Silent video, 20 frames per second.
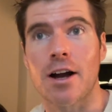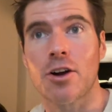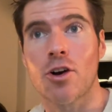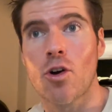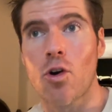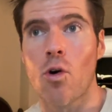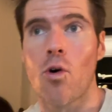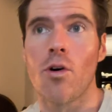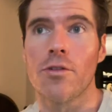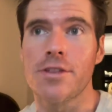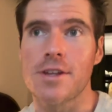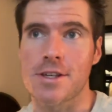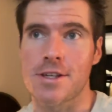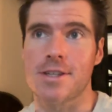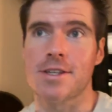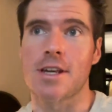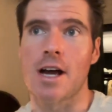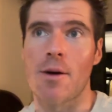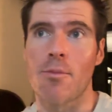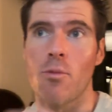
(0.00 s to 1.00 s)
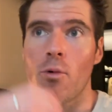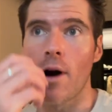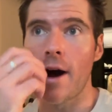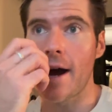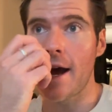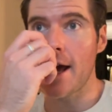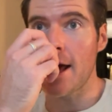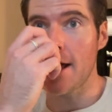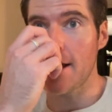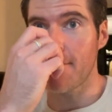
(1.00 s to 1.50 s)
Caught the
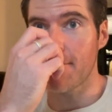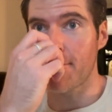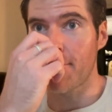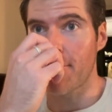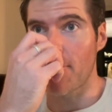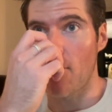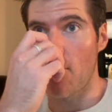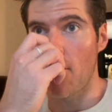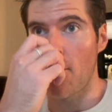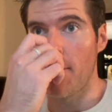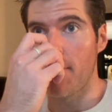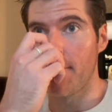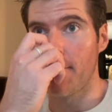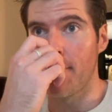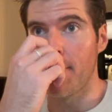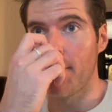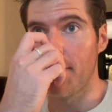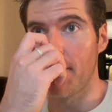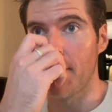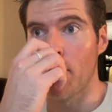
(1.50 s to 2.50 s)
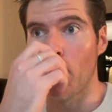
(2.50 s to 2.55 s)
subway from